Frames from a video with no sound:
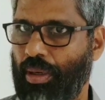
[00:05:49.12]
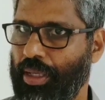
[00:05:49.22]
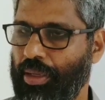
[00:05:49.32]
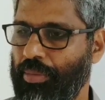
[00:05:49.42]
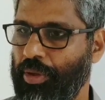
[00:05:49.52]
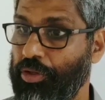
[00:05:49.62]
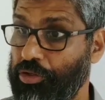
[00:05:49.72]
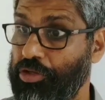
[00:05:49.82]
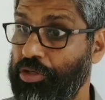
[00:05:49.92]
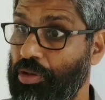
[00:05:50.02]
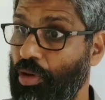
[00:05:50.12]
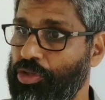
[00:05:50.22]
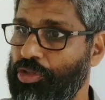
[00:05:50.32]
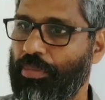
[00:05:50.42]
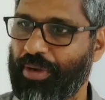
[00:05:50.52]
Okay, you should go
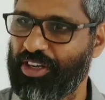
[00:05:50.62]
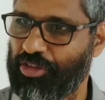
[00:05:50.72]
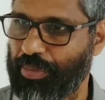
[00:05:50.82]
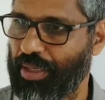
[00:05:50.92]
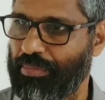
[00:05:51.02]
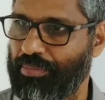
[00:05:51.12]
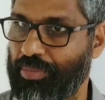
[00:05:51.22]
to the principal.